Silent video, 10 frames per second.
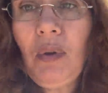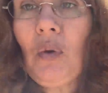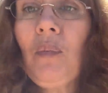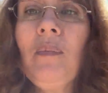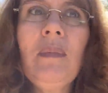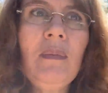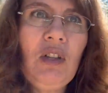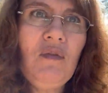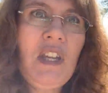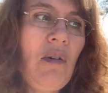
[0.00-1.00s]
boom,
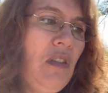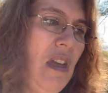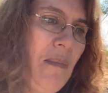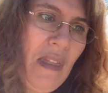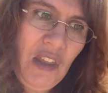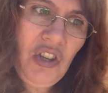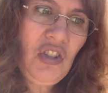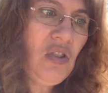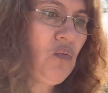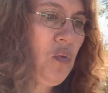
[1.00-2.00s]
you've dealt with them, and then you
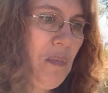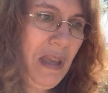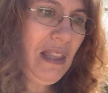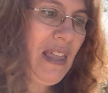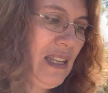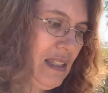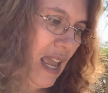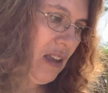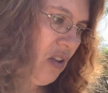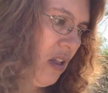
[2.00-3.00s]
just repeat that
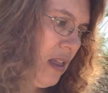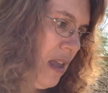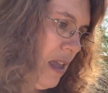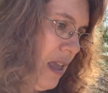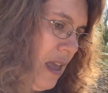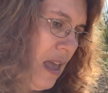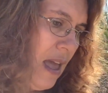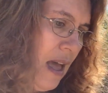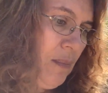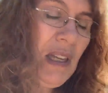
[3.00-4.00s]
cycle,
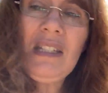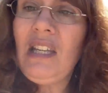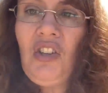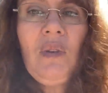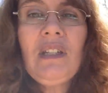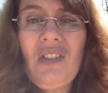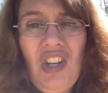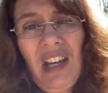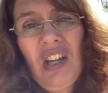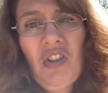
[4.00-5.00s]
um, continuing to
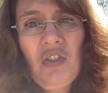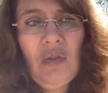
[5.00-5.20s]
check under your